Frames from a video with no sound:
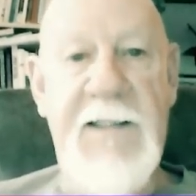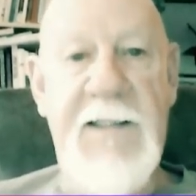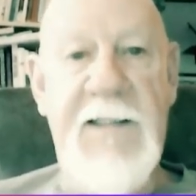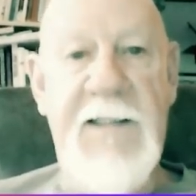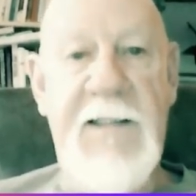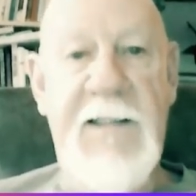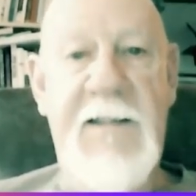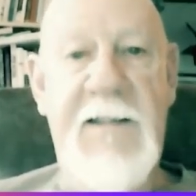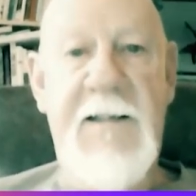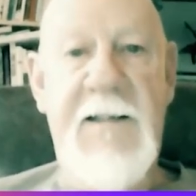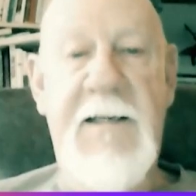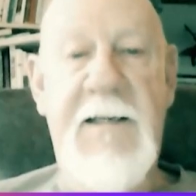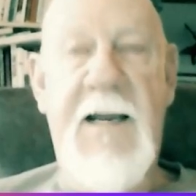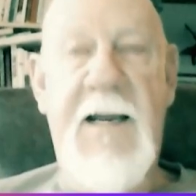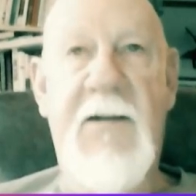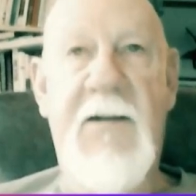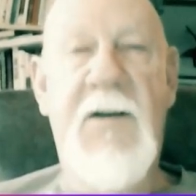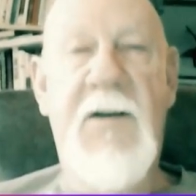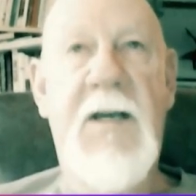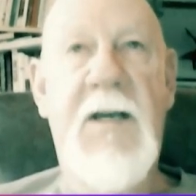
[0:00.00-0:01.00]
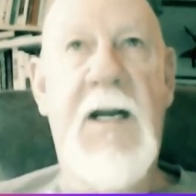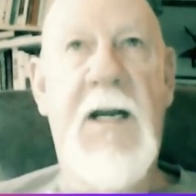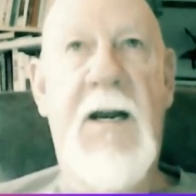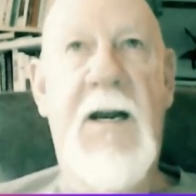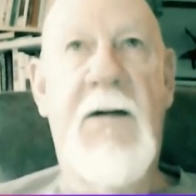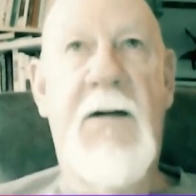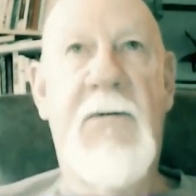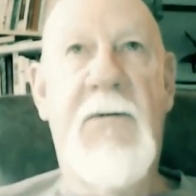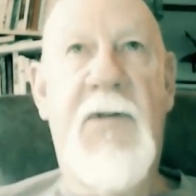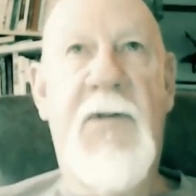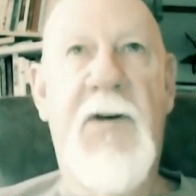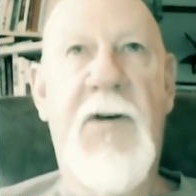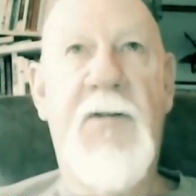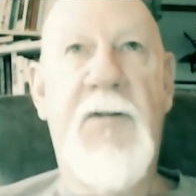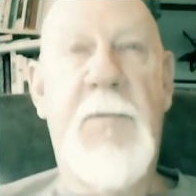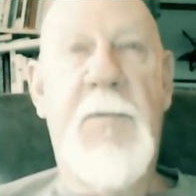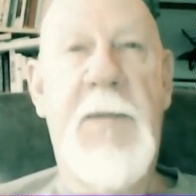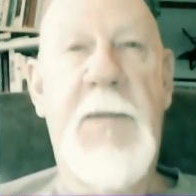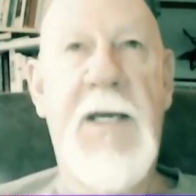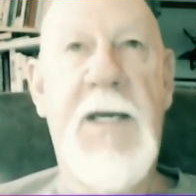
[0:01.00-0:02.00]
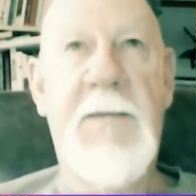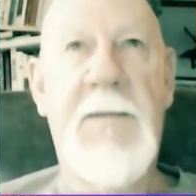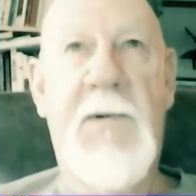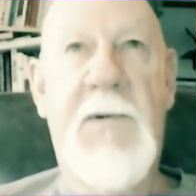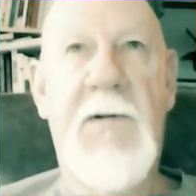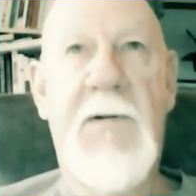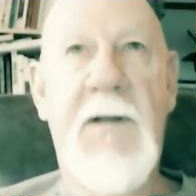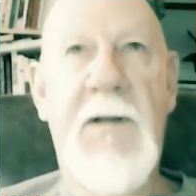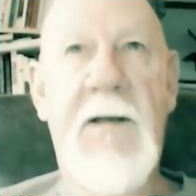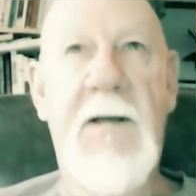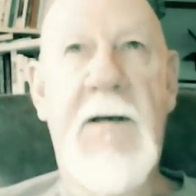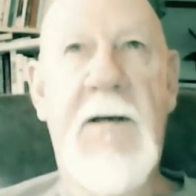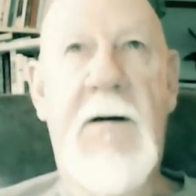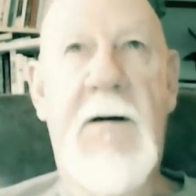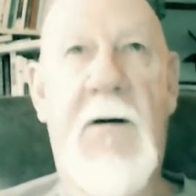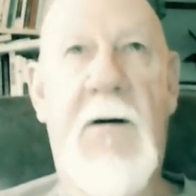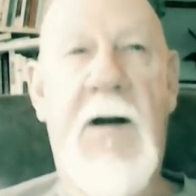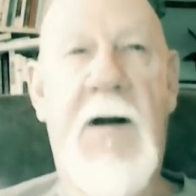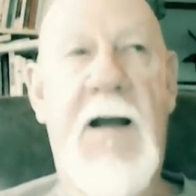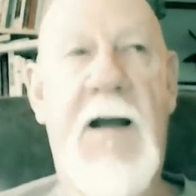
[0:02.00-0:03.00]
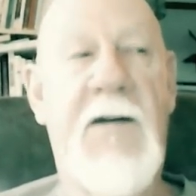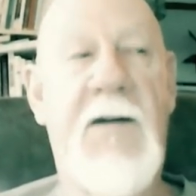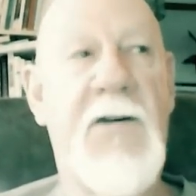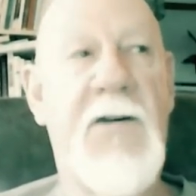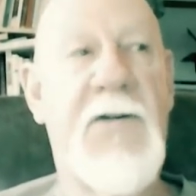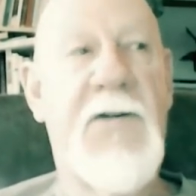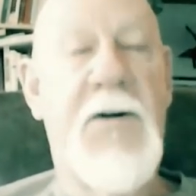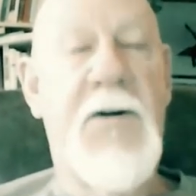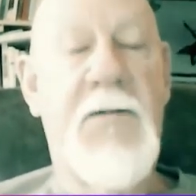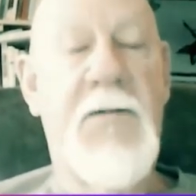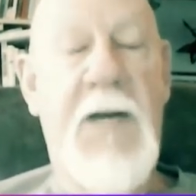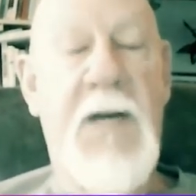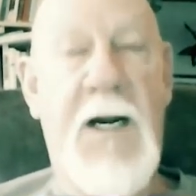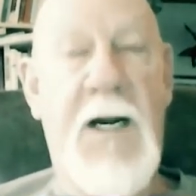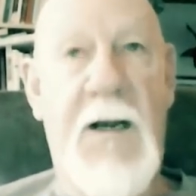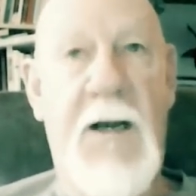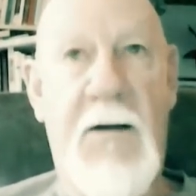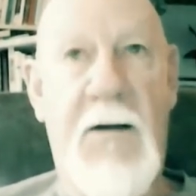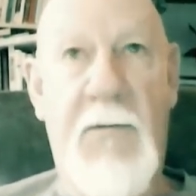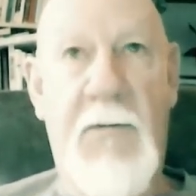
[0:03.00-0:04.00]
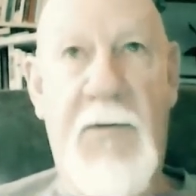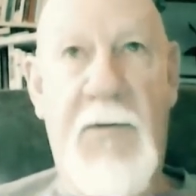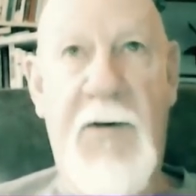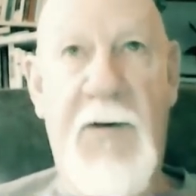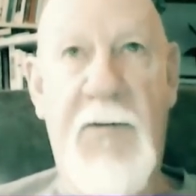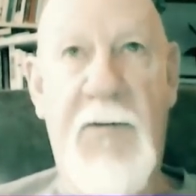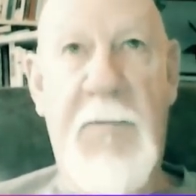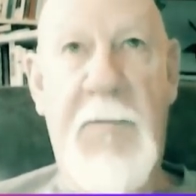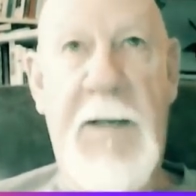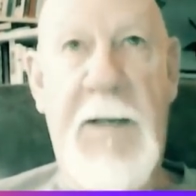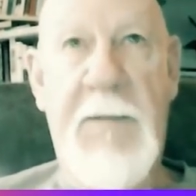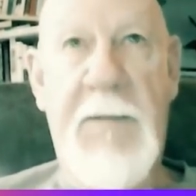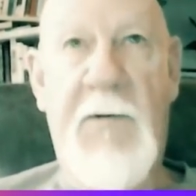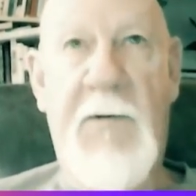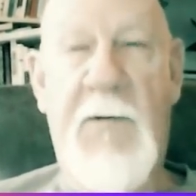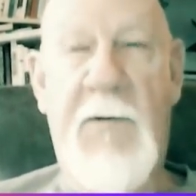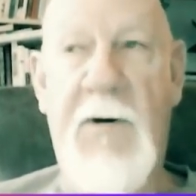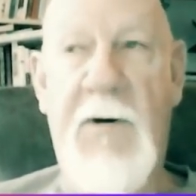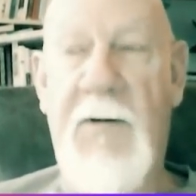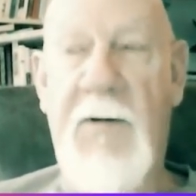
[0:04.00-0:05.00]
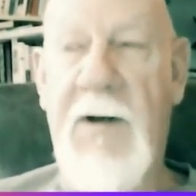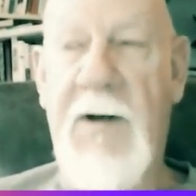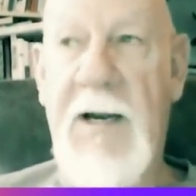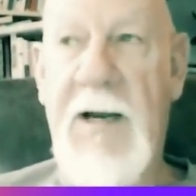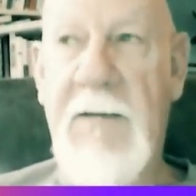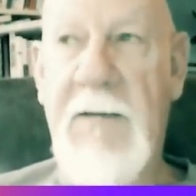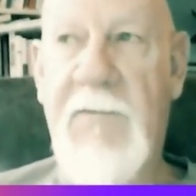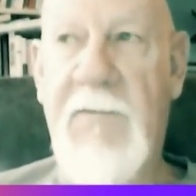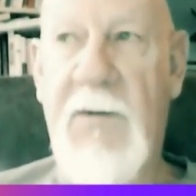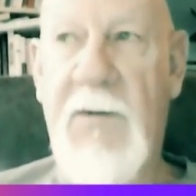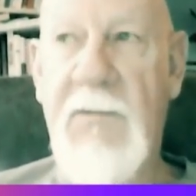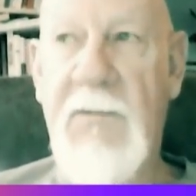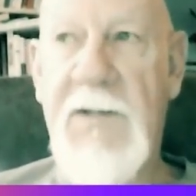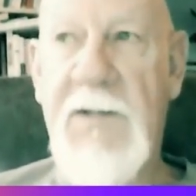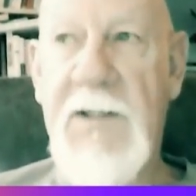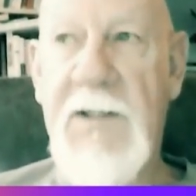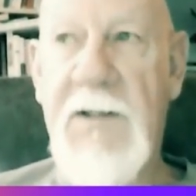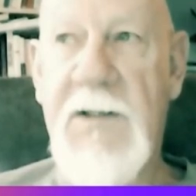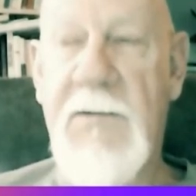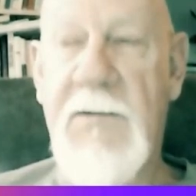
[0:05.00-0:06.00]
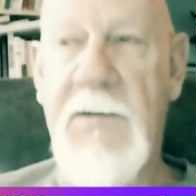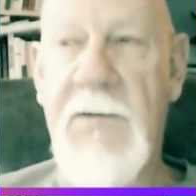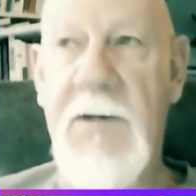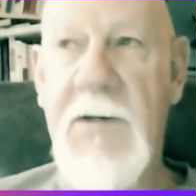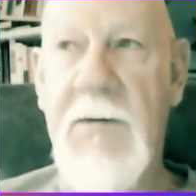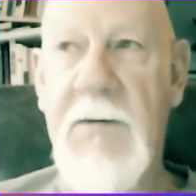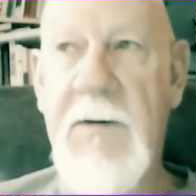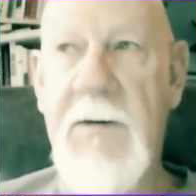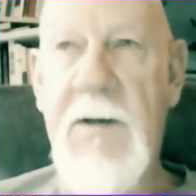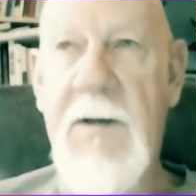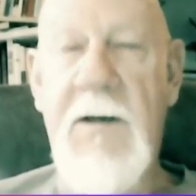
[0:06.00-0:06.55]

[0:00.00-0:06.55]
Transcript: This is how you get along with other people, or how you don't get along with other people. What are their influences on you?